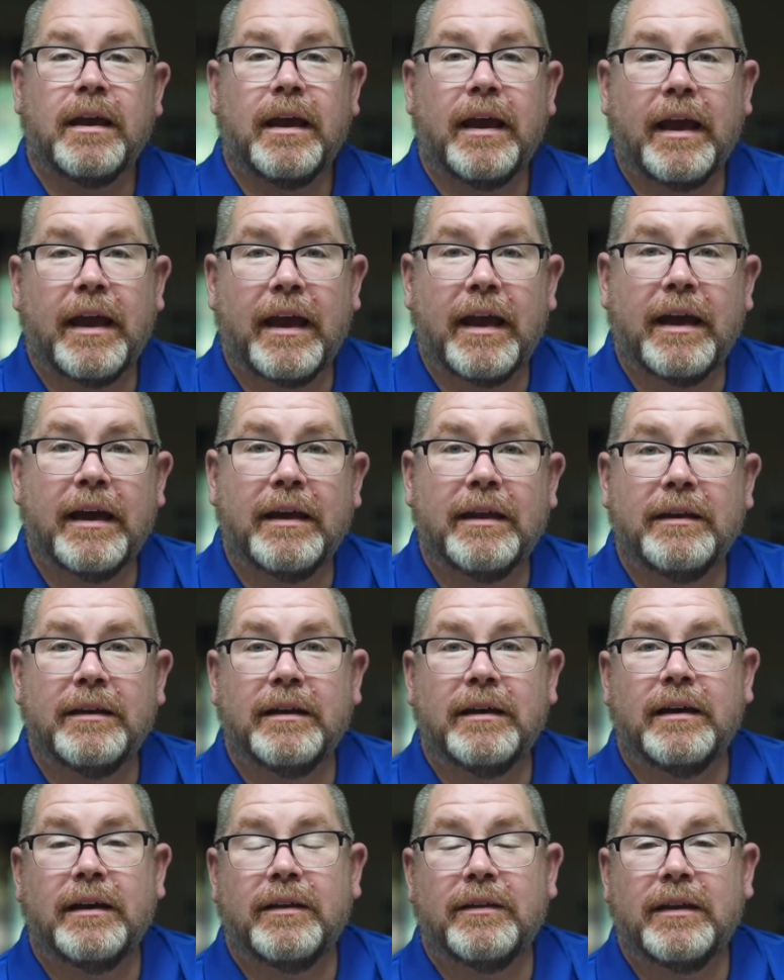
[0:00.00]
And
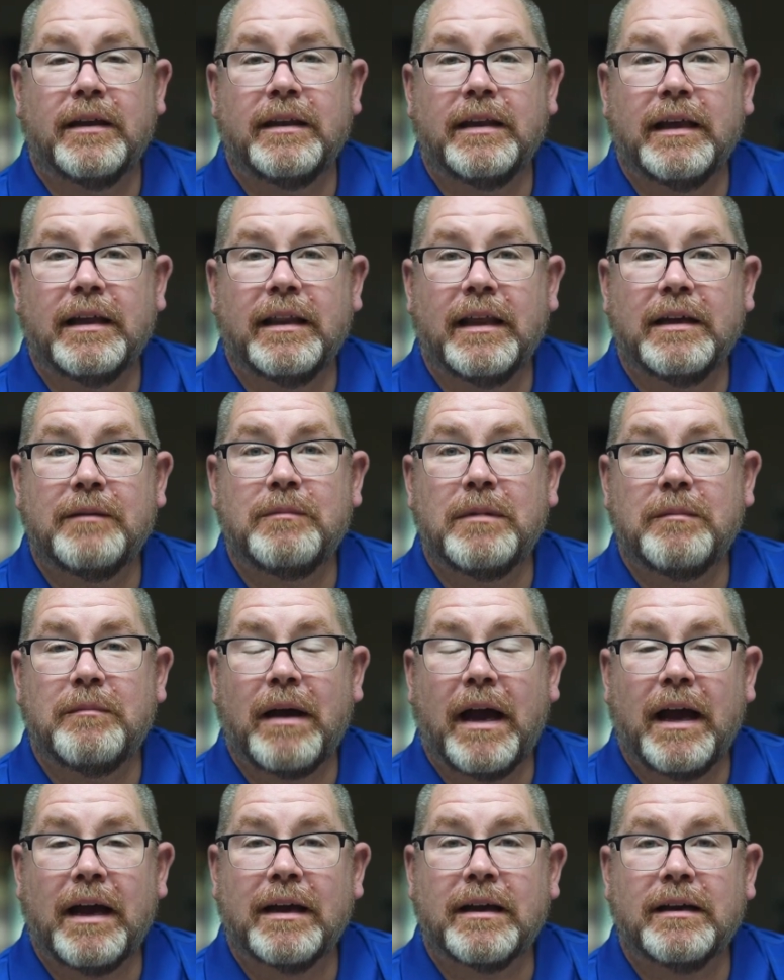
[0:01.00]
then they laid me
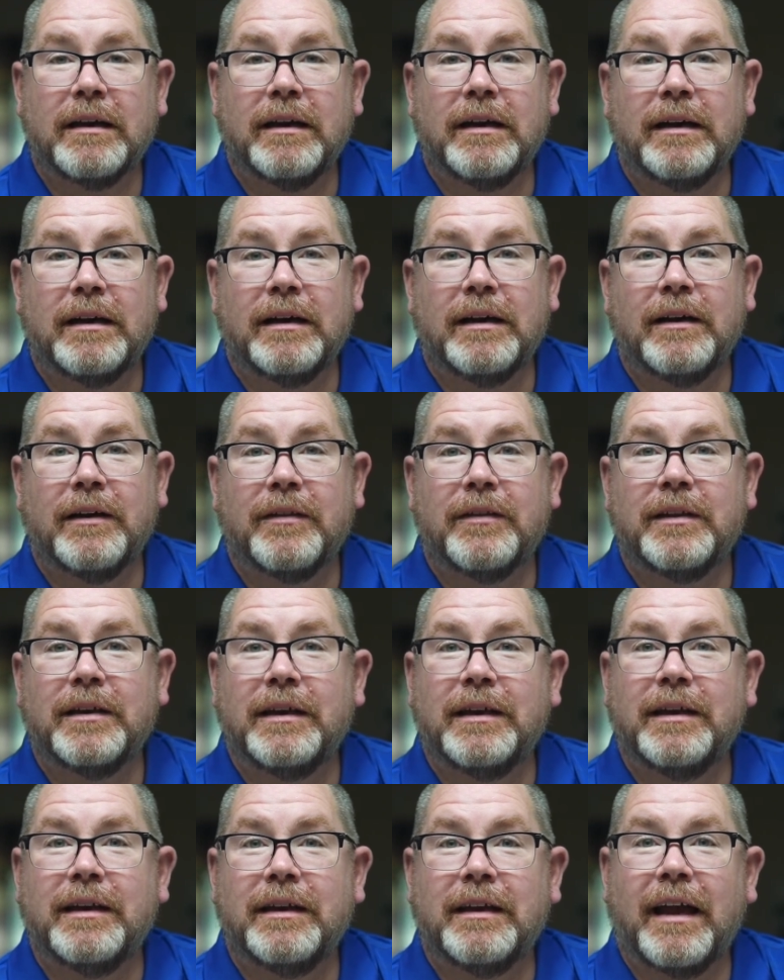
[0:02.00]
back.
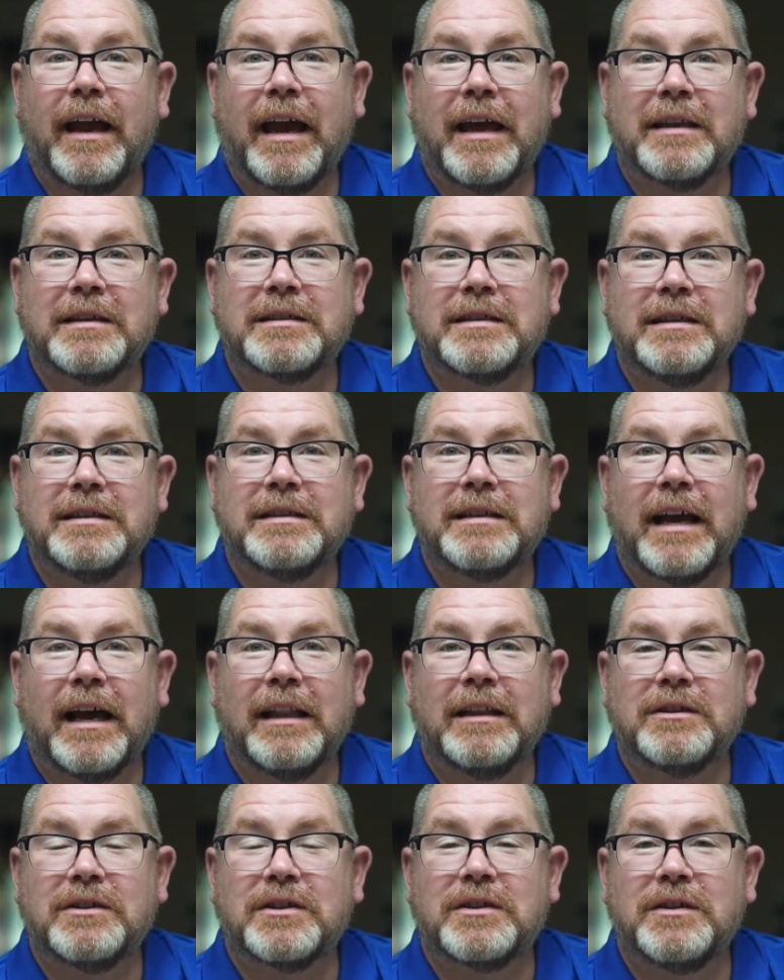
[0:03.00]
The
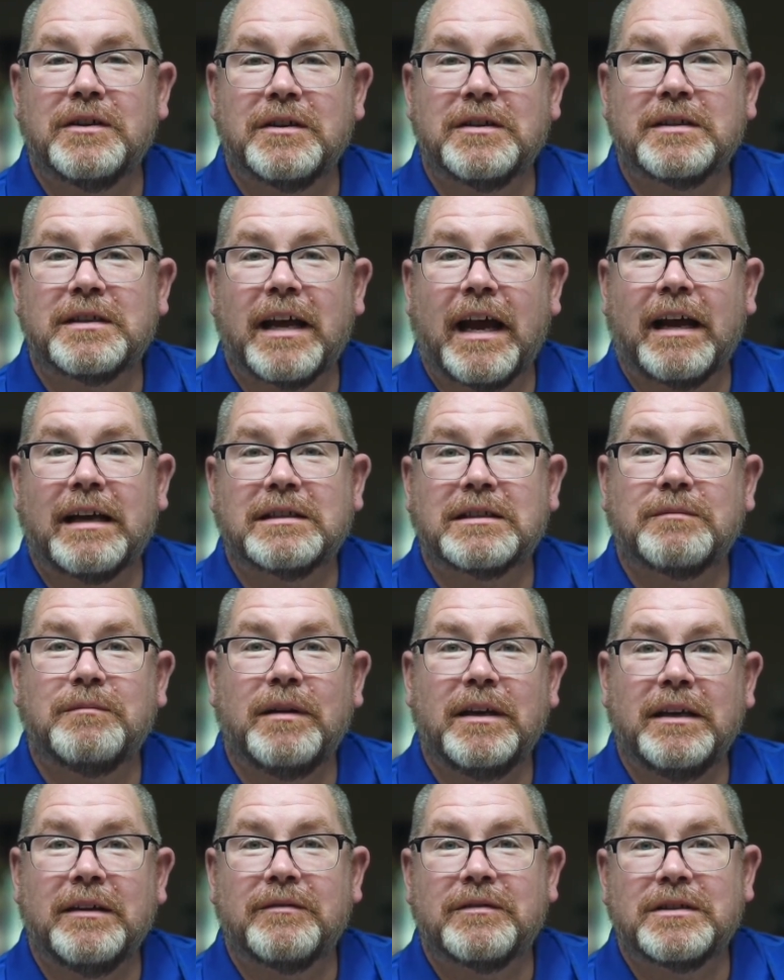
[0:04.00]
anesthesiologist nurse asked
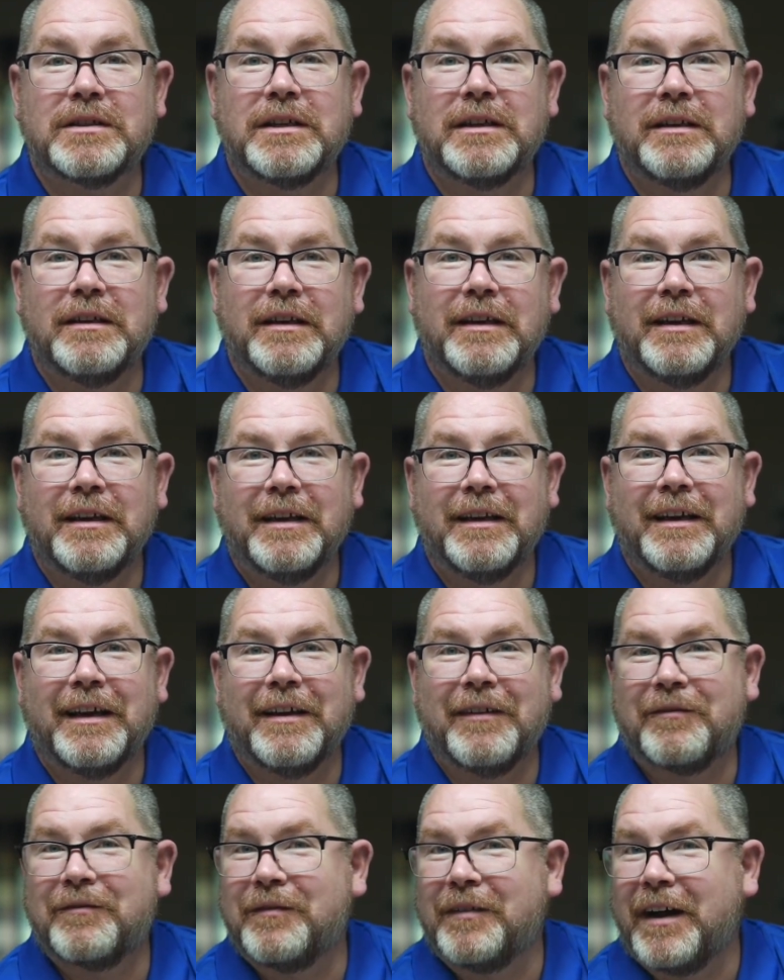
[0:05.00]
me
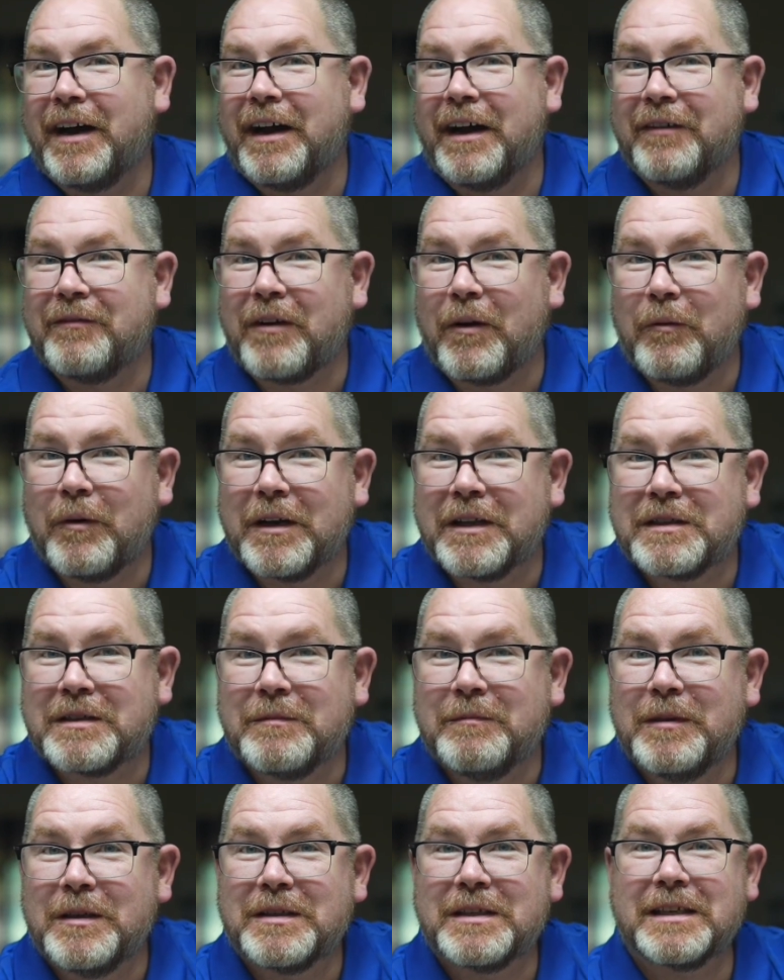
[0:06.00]
if I wanted
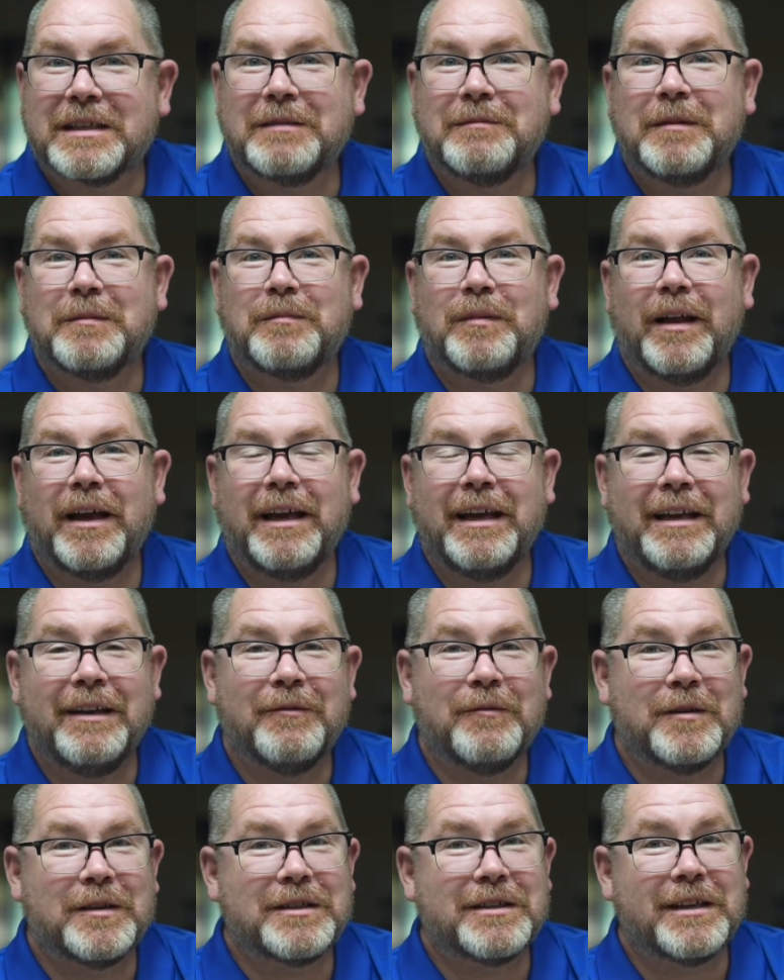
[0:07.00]
some music to be playing,
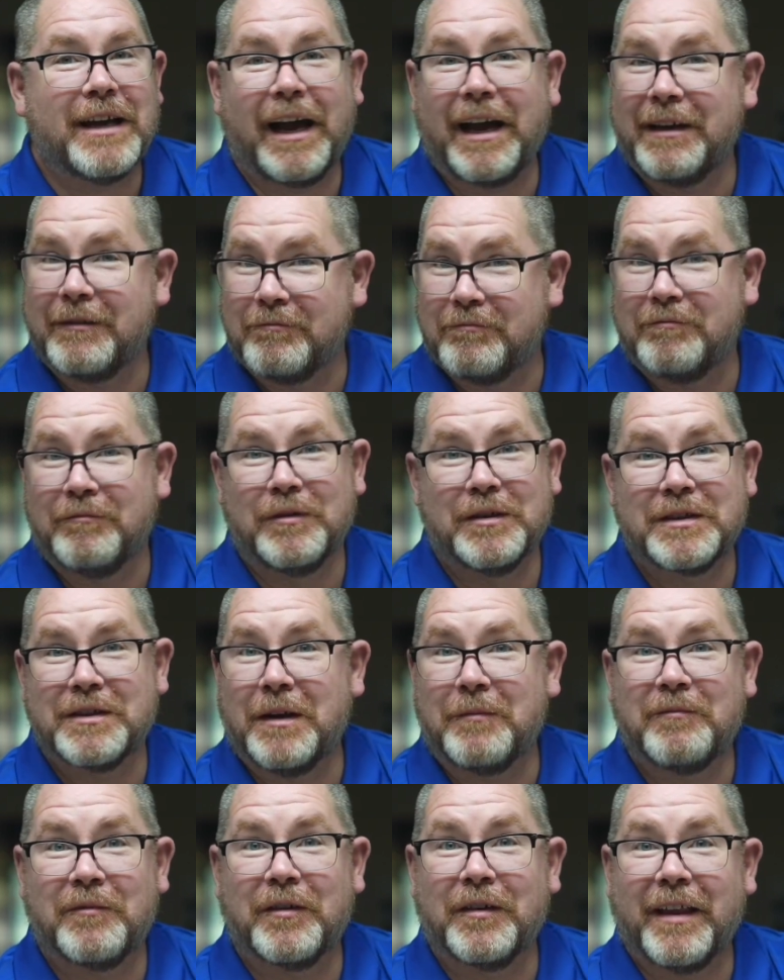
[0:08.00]
which I was
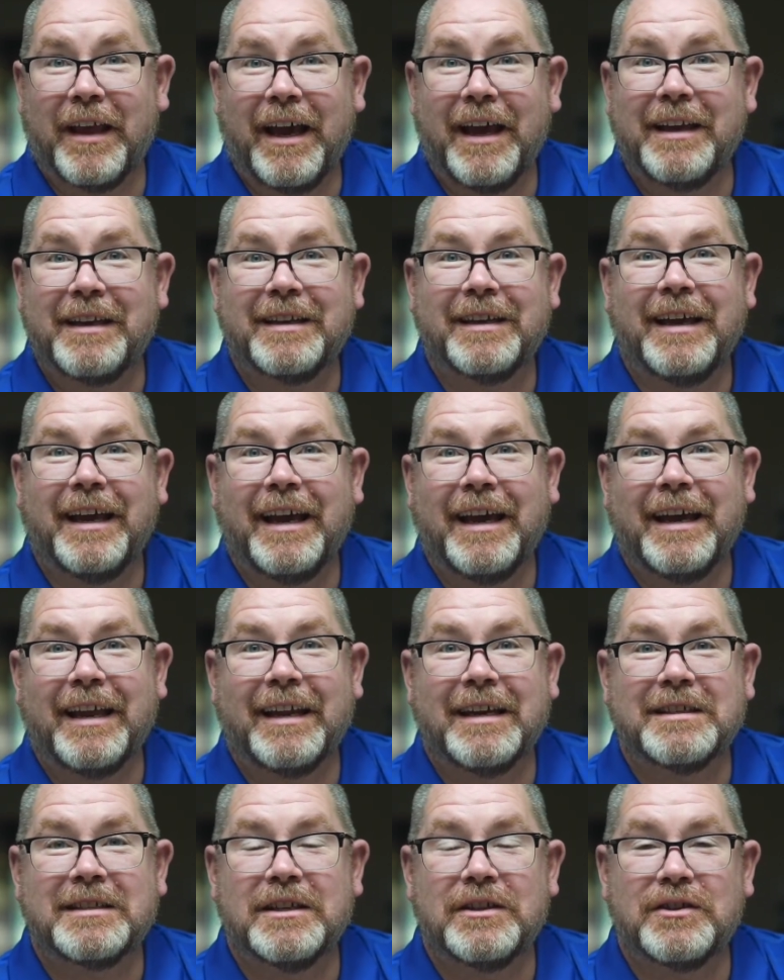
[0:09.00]
up for that, and
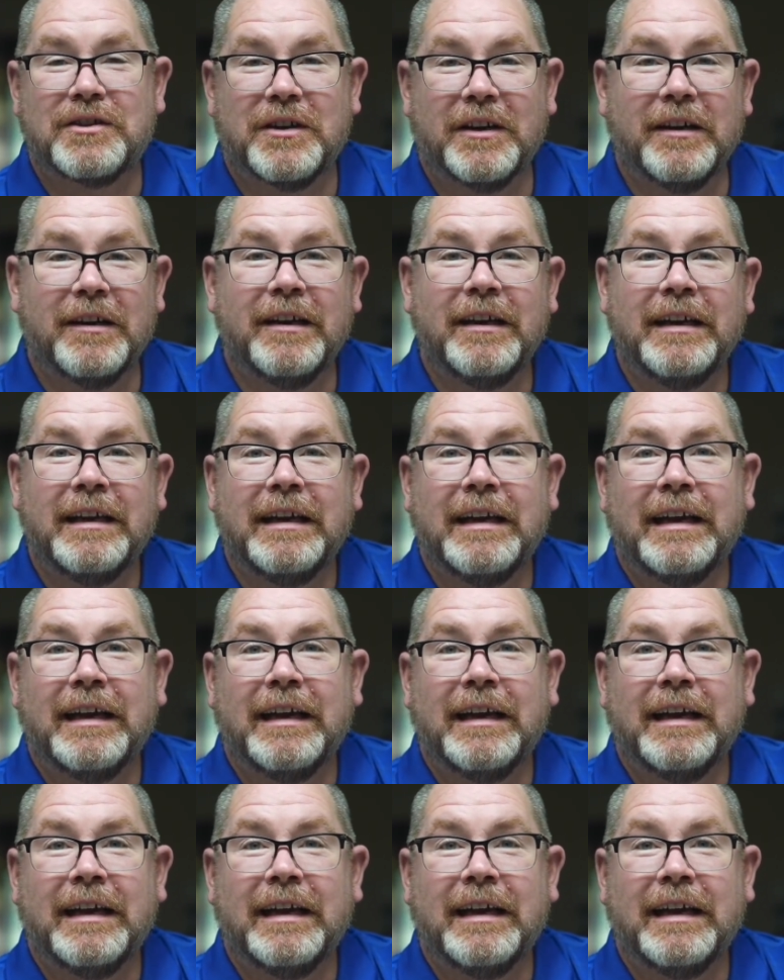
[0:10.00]
I said sure.